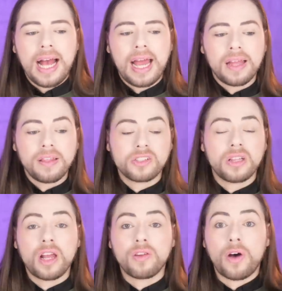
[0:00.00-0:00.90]
And there's a
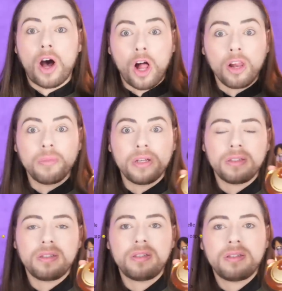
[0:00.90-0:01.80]
lot of
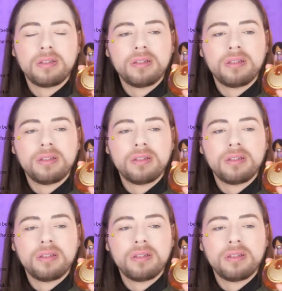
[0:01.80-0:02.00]
almond,